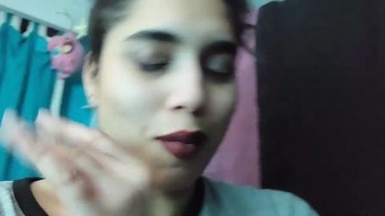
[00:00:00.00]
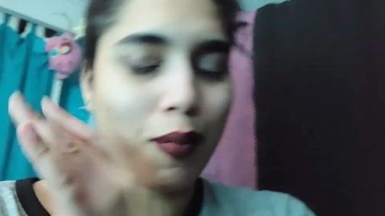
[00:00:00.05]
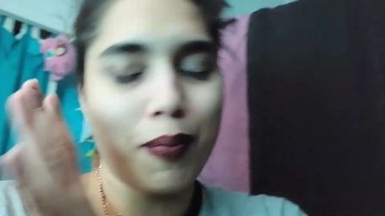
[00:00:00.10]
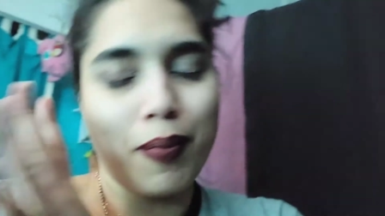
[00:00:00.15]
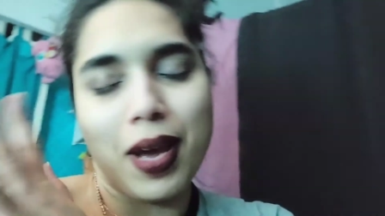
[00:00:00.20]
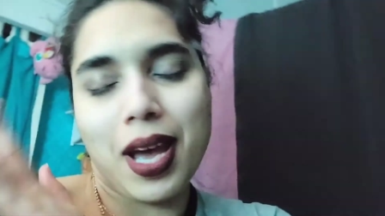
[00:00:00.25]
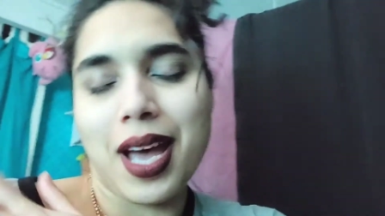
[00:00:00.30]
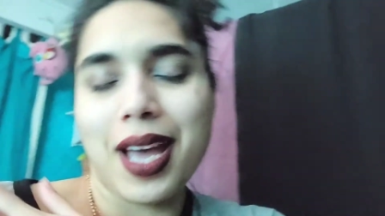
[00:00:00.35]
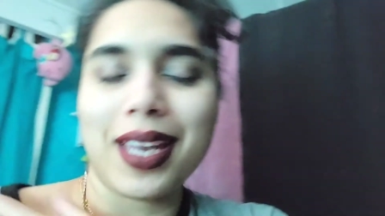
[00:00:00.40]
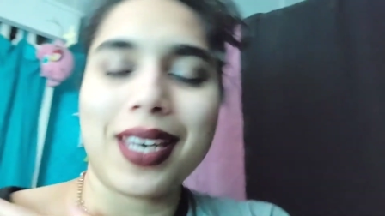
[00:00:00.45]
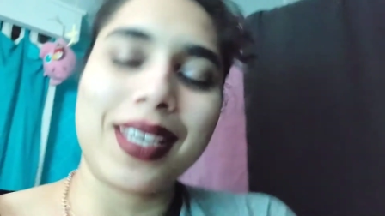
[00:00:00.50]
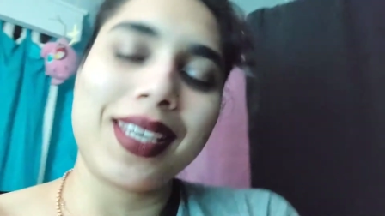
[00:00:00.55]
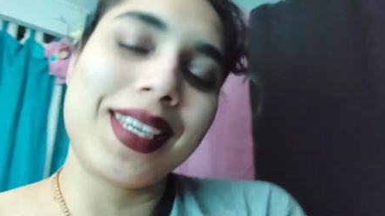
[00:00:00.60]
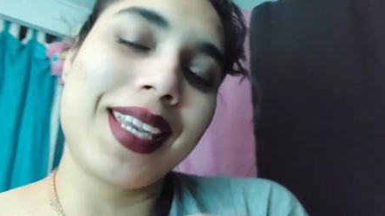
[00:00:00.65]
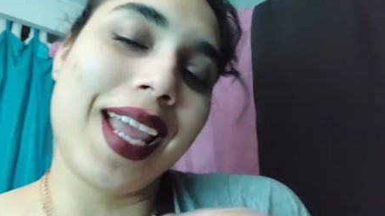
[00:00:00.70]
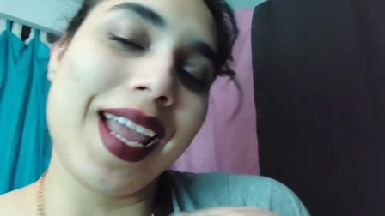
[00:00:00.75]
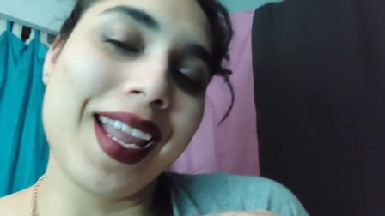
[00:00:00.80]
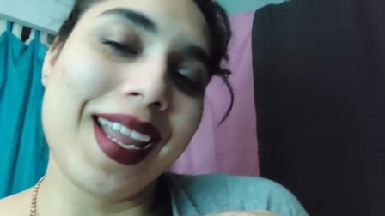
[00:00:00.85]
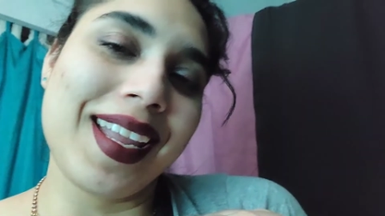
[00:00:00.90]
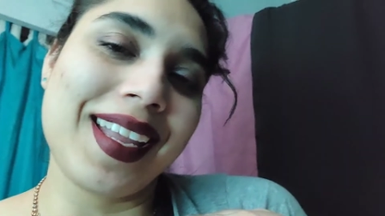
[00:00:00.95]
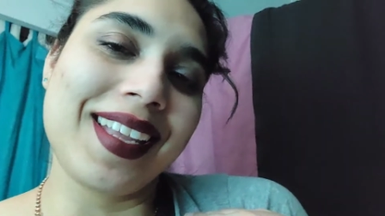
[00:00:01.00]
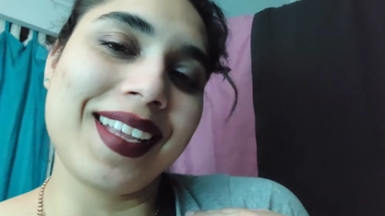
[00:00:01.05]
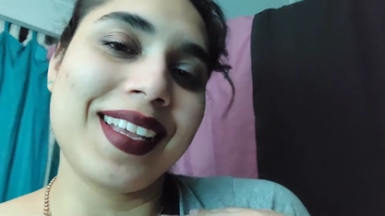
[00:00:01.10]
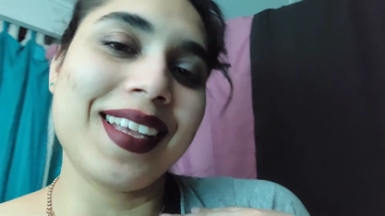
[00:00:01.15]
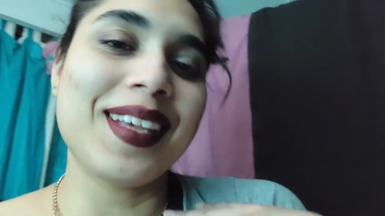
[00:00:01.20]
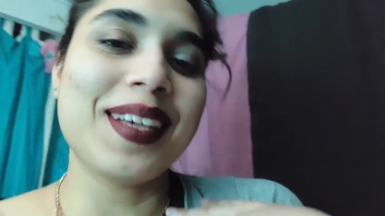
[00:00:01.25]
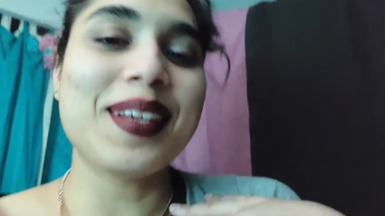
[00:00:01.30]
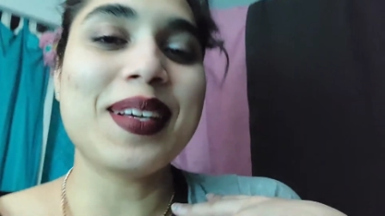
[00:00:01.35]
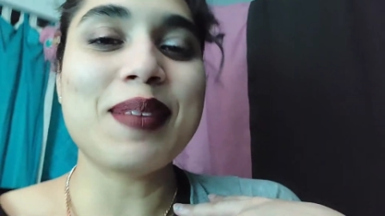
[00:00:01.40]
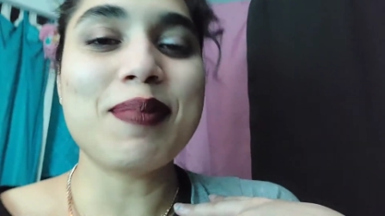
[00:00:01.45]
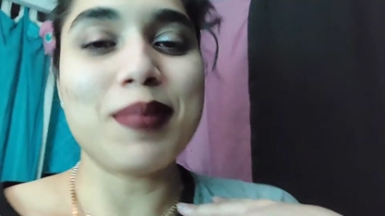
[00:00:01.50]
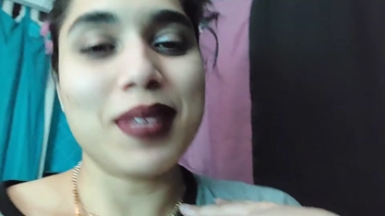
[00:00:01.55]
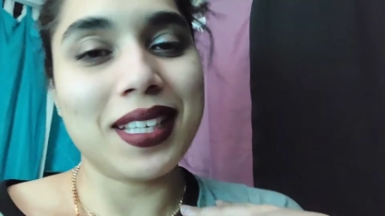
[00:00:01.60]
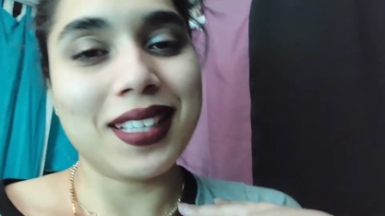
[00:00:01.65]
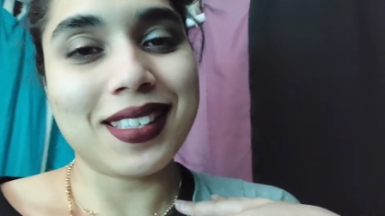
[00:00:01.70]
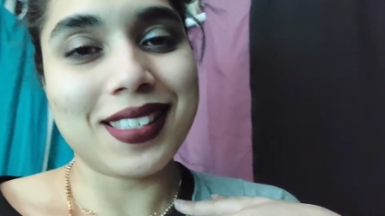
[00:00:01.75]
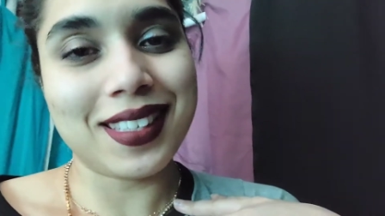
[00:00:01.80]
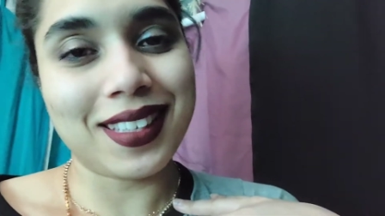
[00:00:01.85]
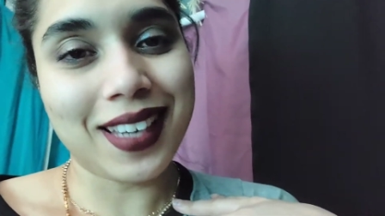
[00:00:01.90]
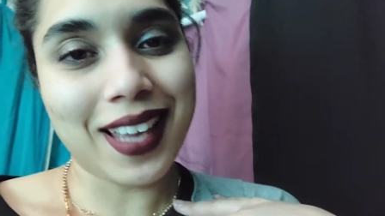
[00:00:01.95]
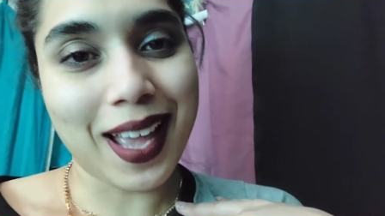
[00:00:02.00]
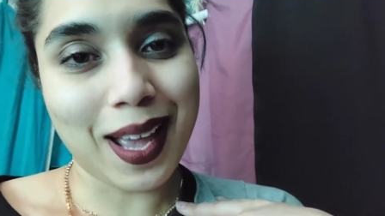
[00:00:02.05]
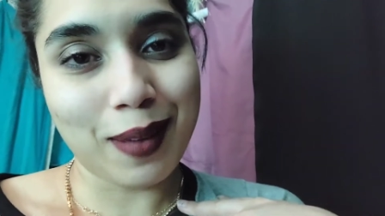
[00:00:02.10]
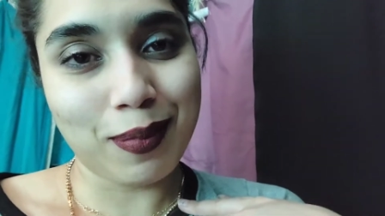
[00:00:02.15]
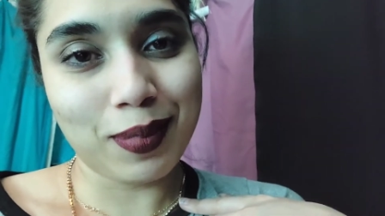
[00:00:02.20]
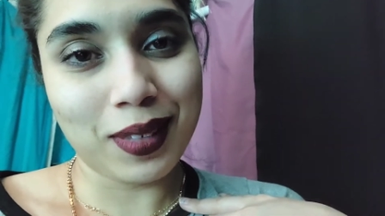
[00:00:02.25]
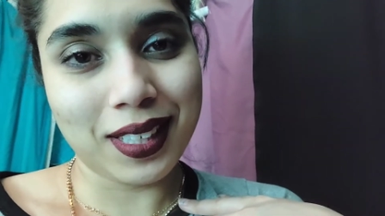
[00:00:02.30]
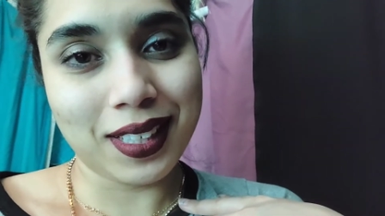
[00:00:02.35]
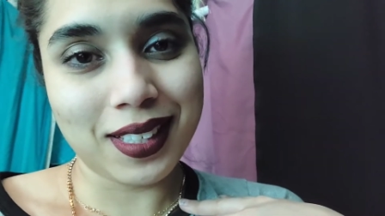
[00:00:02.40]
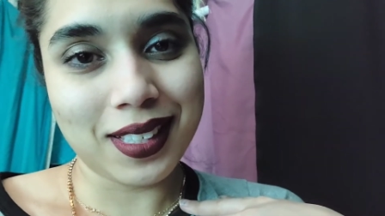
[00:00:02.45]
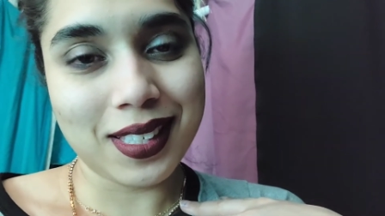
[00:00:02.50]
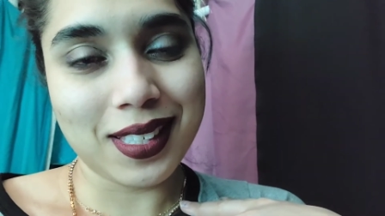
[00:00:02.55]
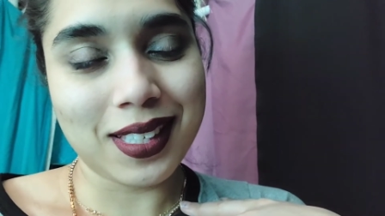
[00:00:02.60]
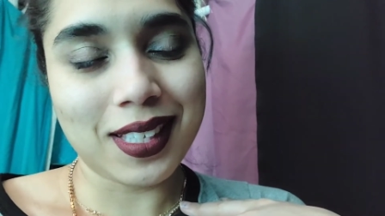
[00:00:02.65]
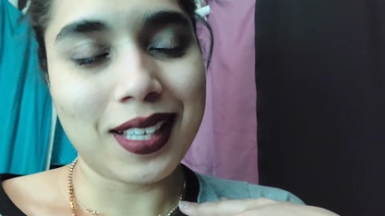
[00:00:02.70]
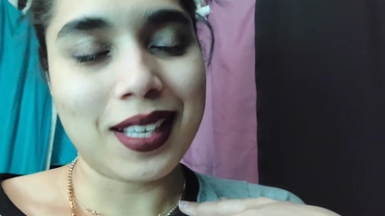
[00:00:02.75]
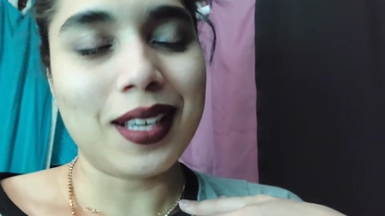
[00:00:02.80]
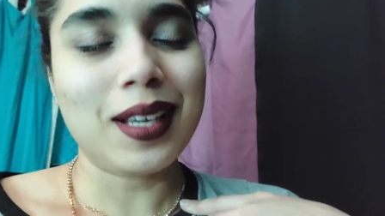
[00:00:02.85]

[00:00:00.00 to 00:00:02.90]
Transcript: body peace and happiness